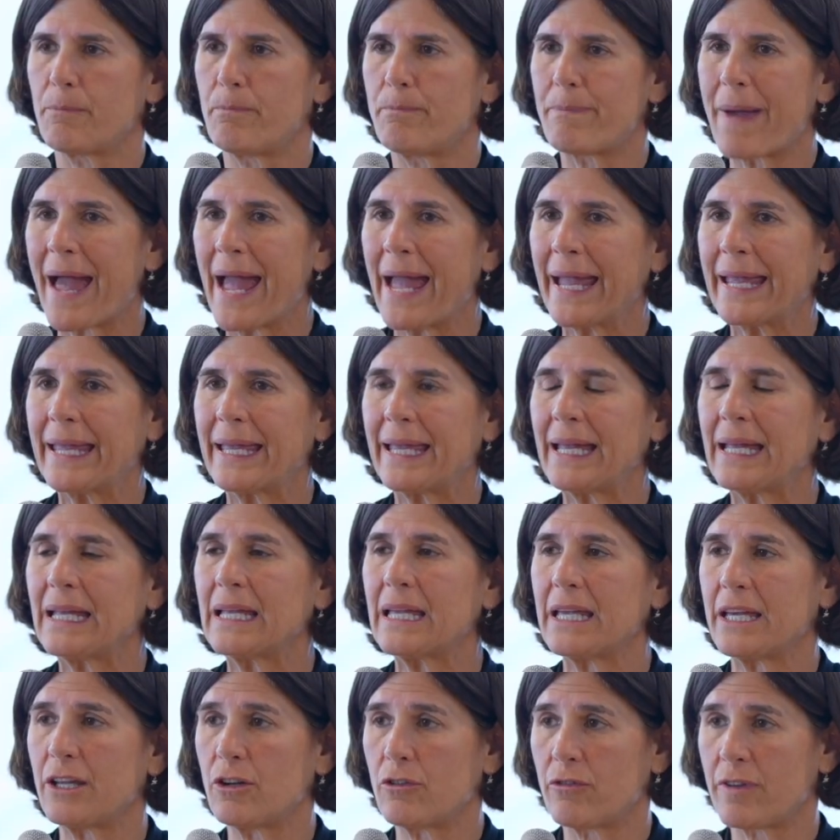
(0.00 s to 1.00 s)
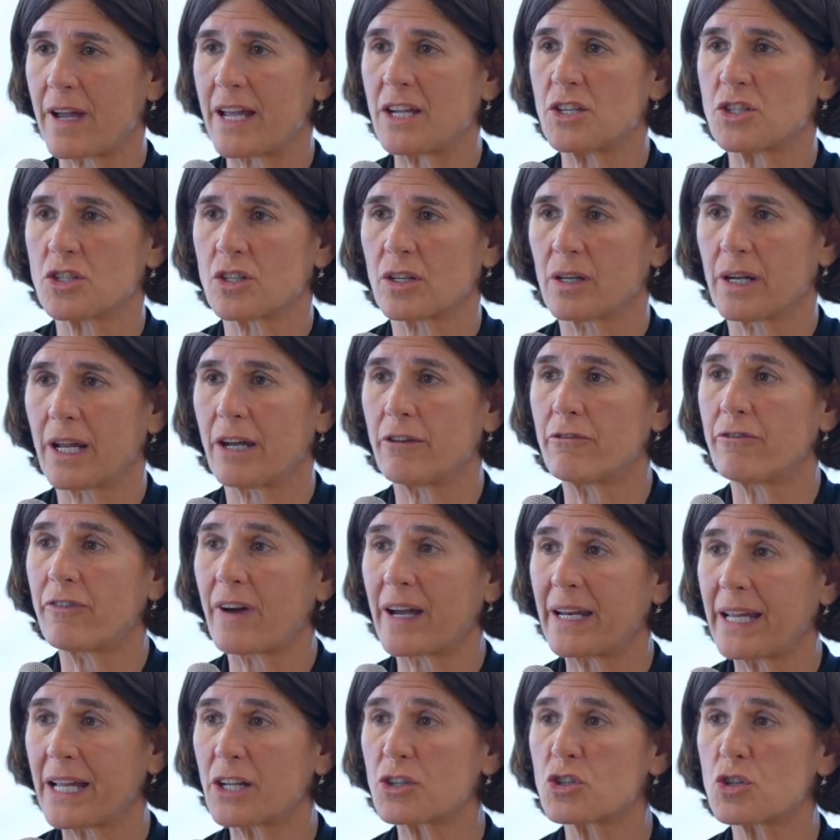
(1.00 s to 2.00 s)
banking innovation and
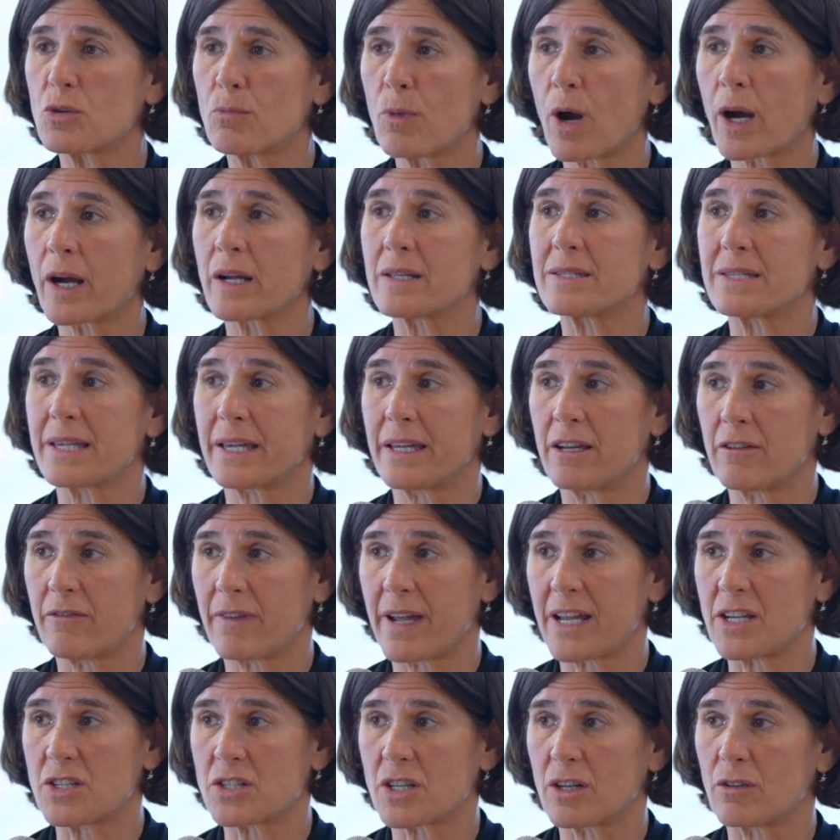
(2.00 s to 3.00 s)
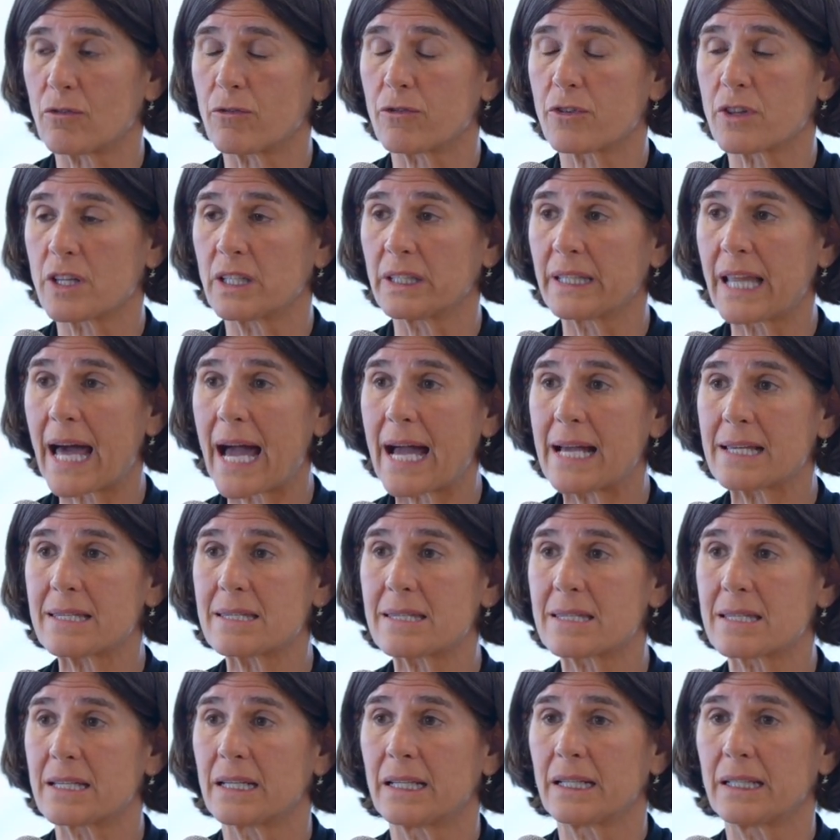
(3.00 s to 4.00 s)
financial markets innovation for the
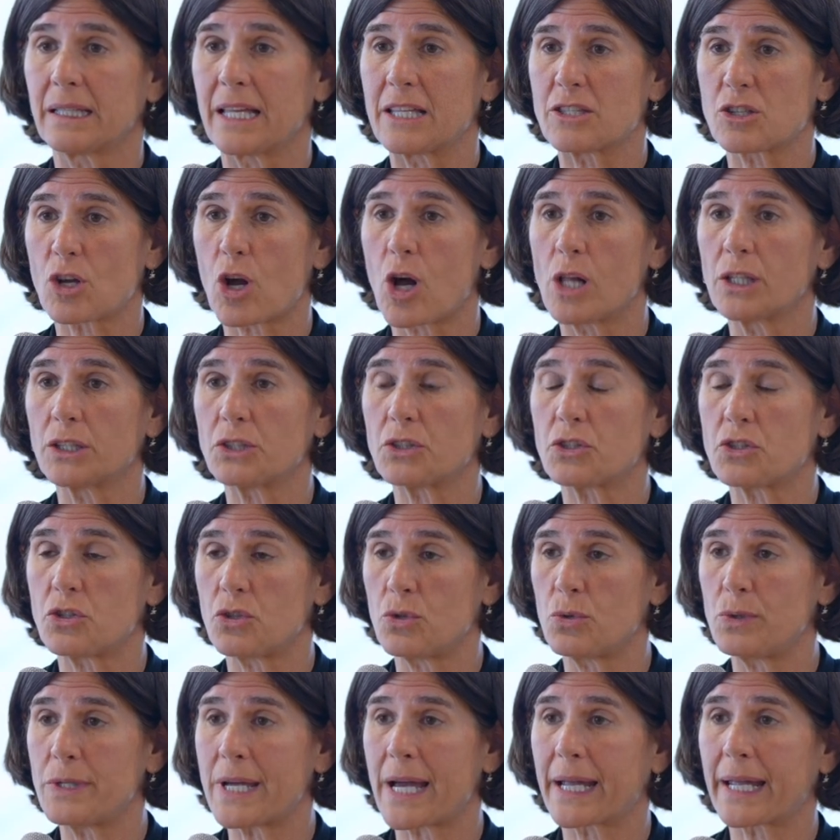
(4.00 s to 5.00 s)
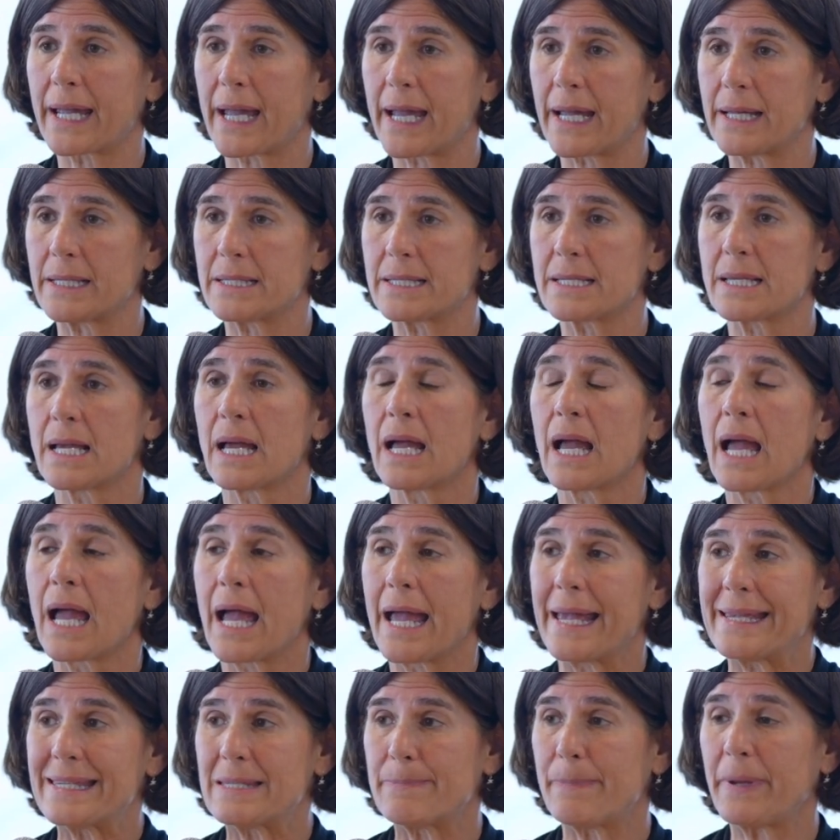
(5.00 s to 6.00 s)
last, let's call it 2 decades,
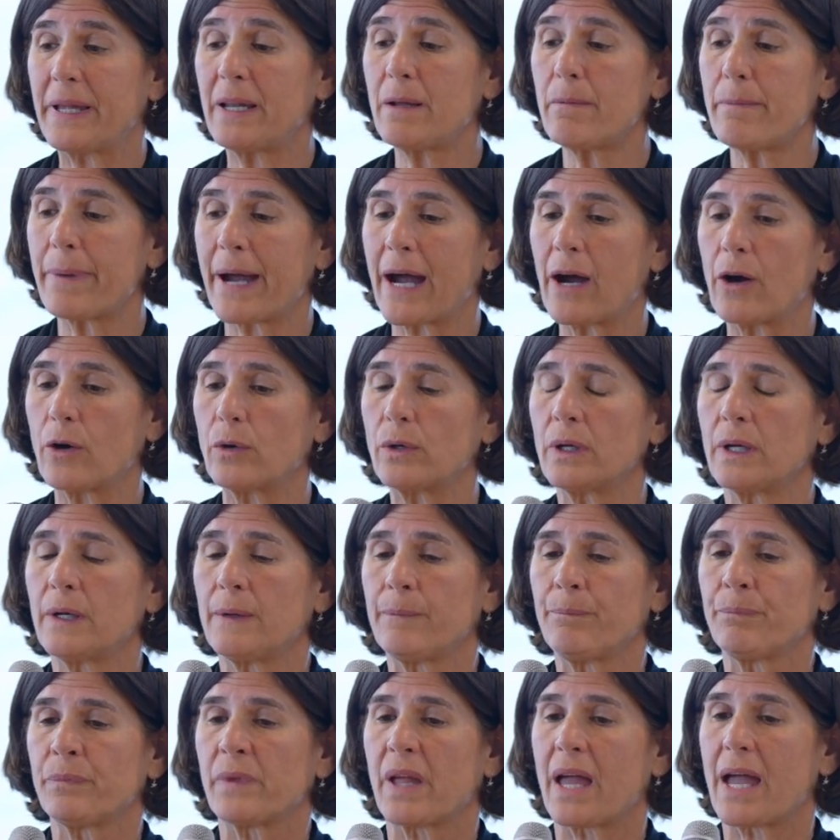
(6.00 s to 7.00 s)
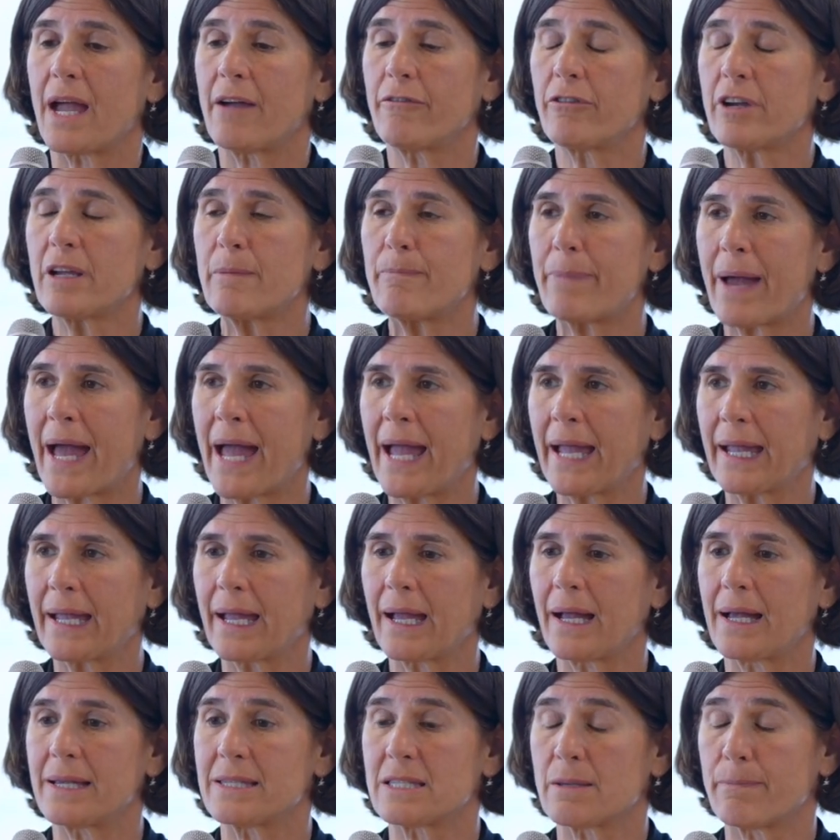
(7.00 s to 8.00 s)
has been about every bank
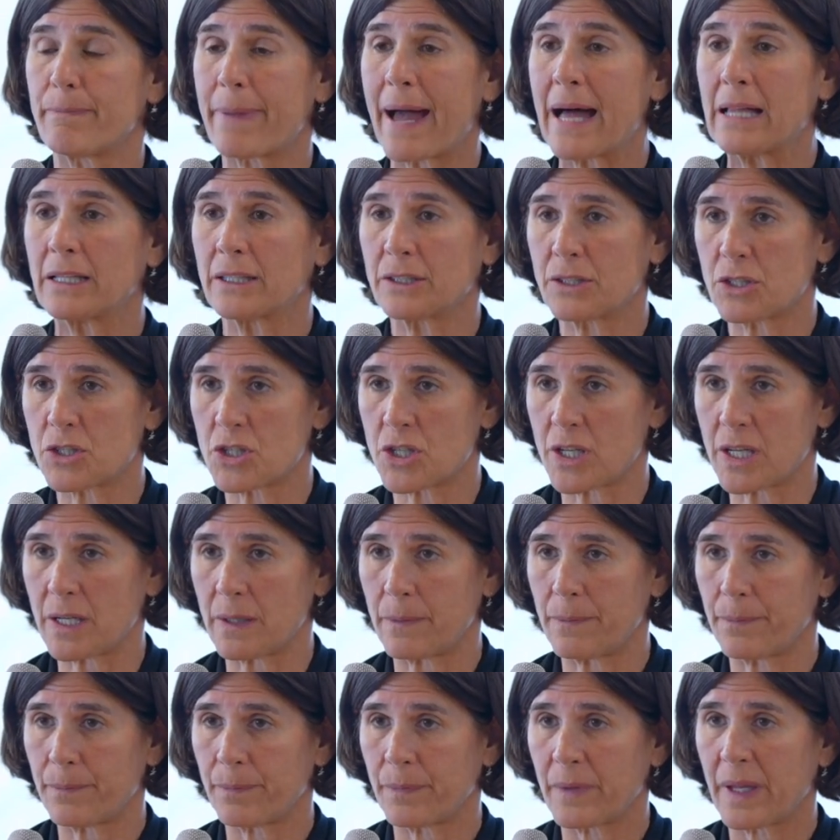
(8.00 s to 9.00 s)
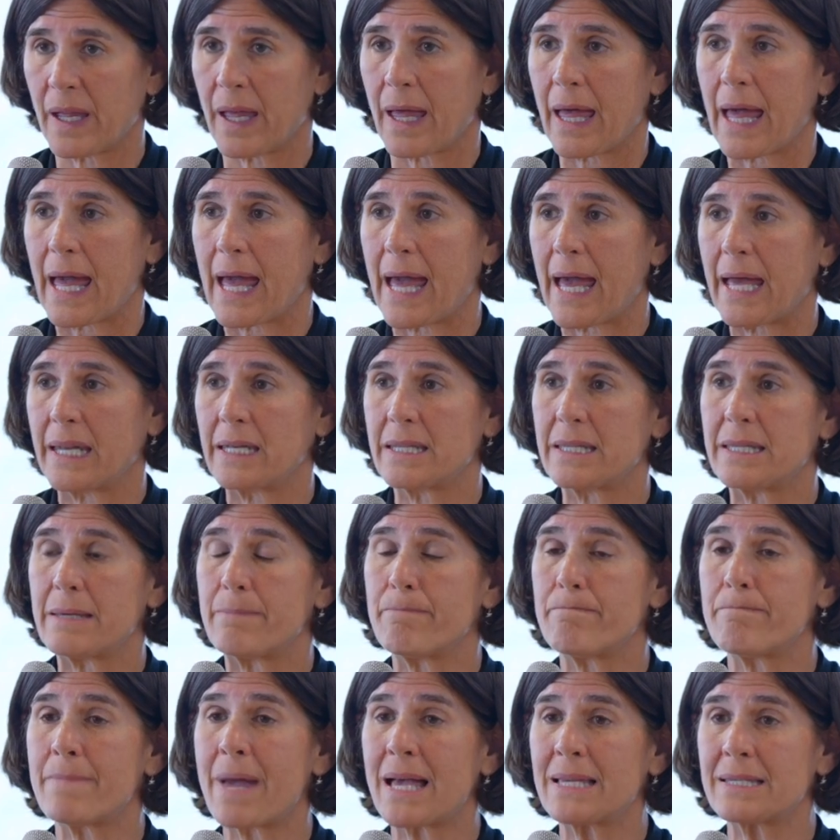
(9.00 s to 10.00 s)
has a balance sheet. And the
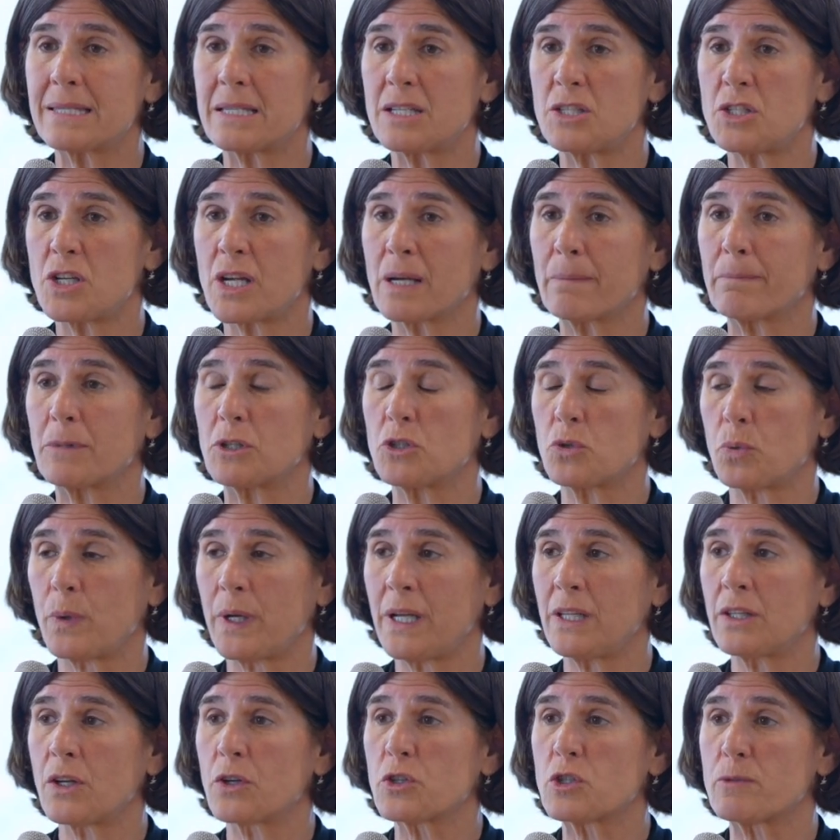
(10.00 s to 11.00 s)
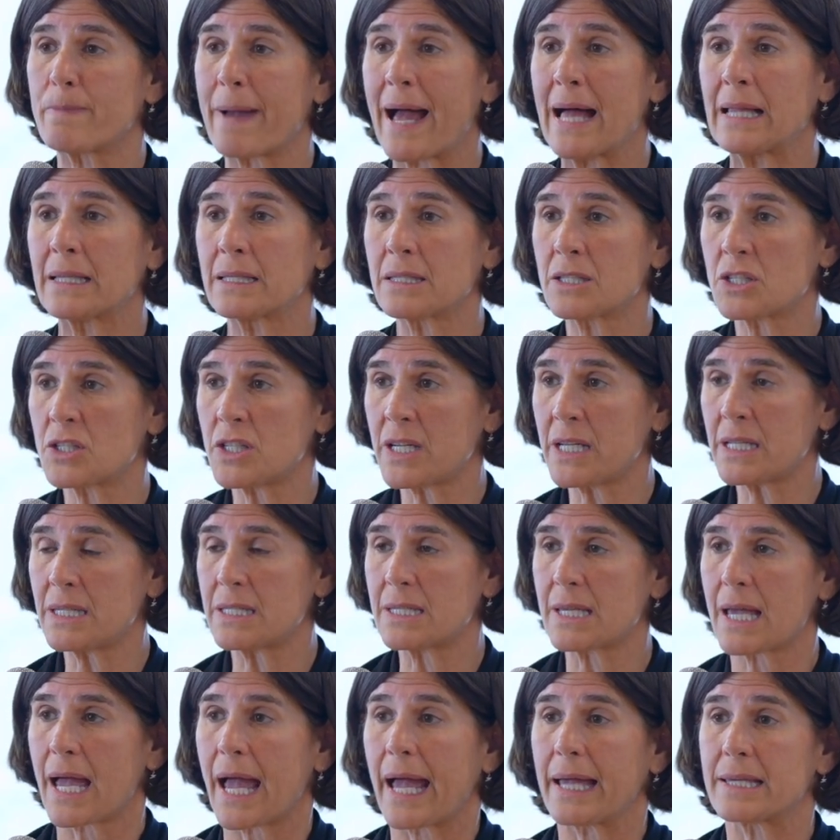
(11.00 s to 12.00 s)
messaging between those balance
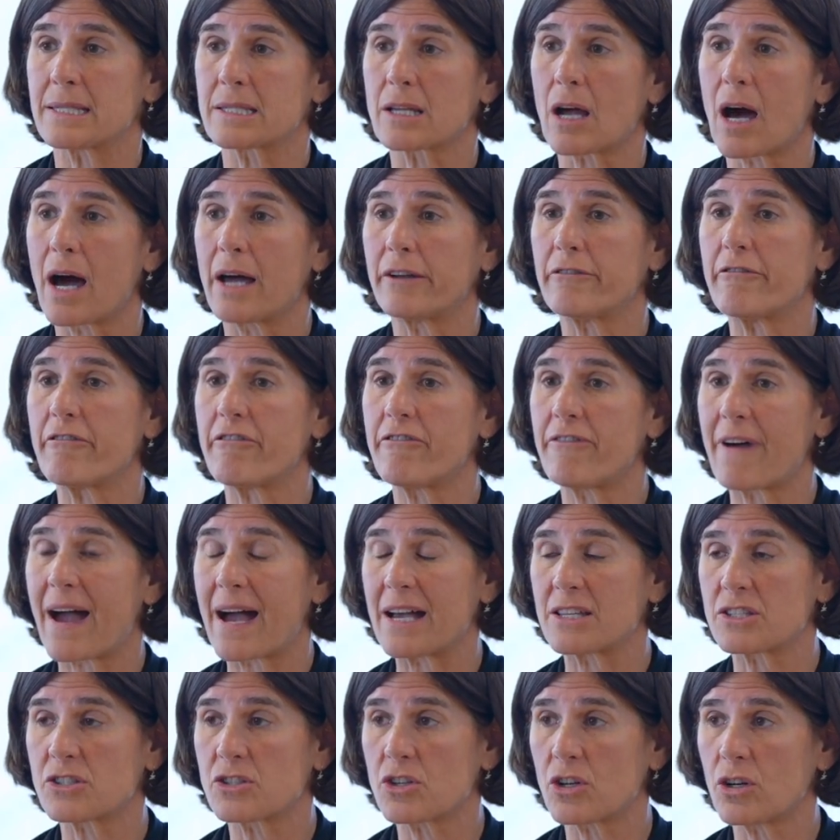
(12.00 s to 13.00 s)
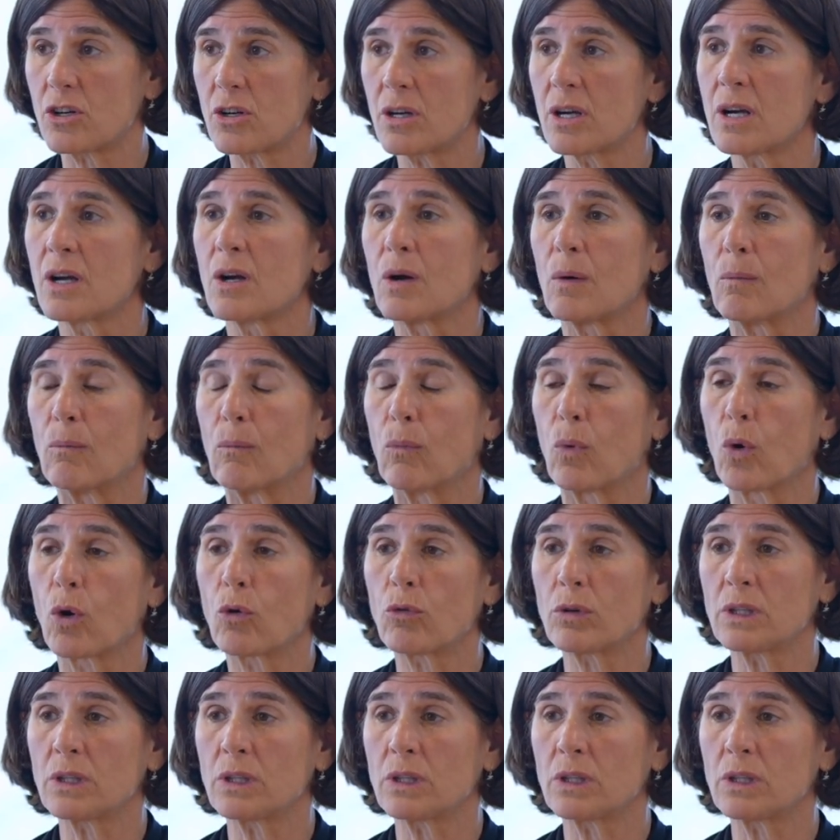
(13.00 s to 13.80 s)
sheets has gotten faster, more